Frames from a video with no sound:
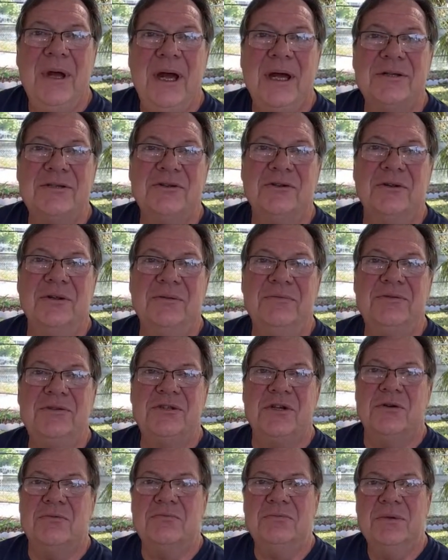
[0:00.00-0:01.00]
Excellent.
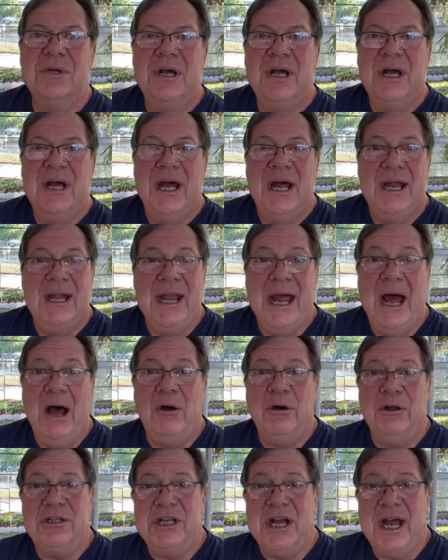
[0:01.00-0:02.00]
So
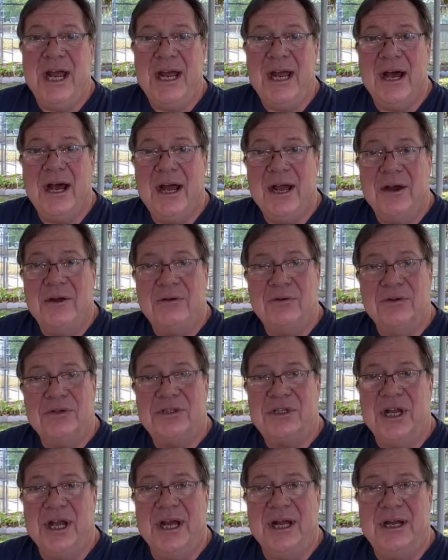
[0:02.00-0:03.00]
nowadays, I
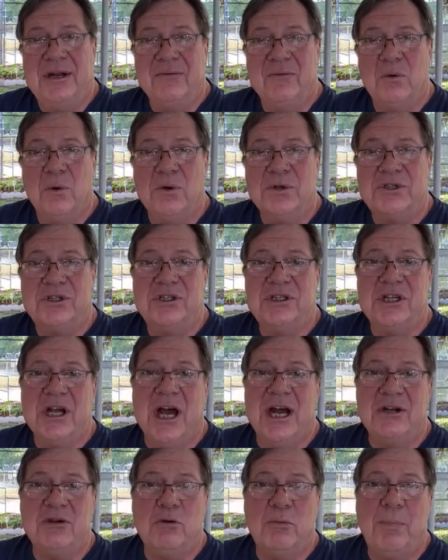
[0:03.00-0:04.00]
understand, of course, it's
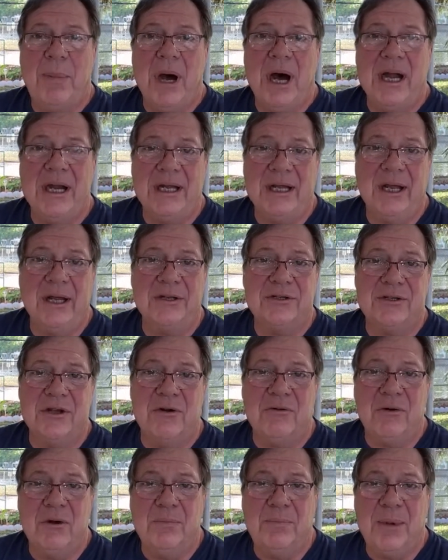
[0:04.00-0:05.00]
hydroponic,
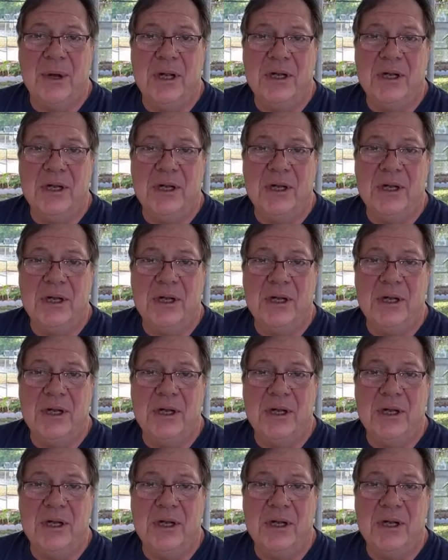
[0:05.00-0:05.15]
etc., but